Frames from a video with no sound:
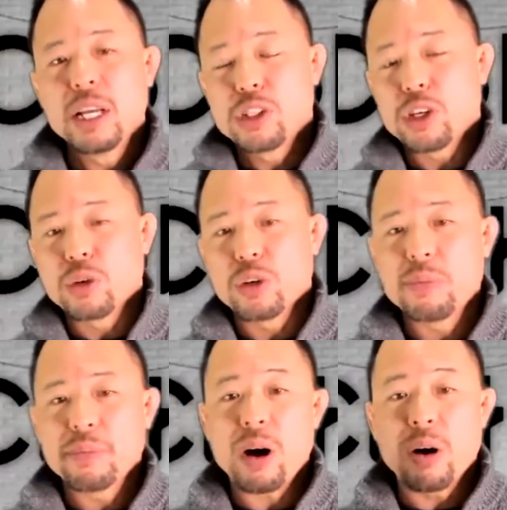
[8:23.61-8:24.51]
to
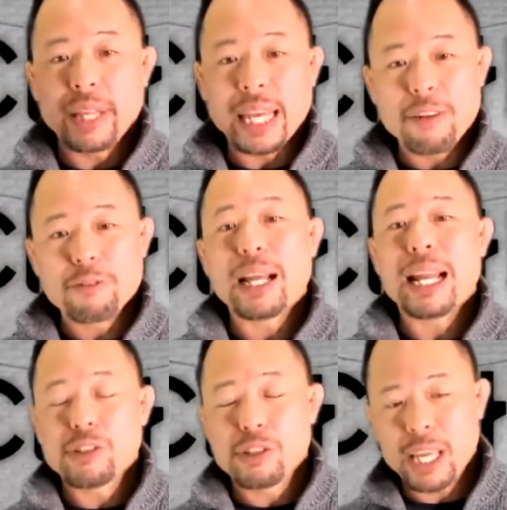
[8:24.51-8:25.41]
groom all the in-flight
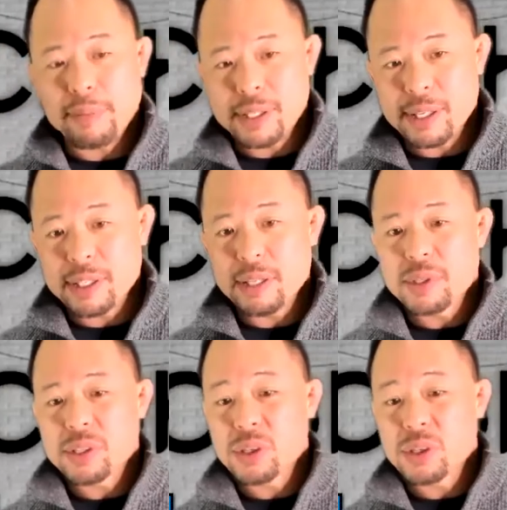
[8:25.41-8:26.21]
entertainment systems.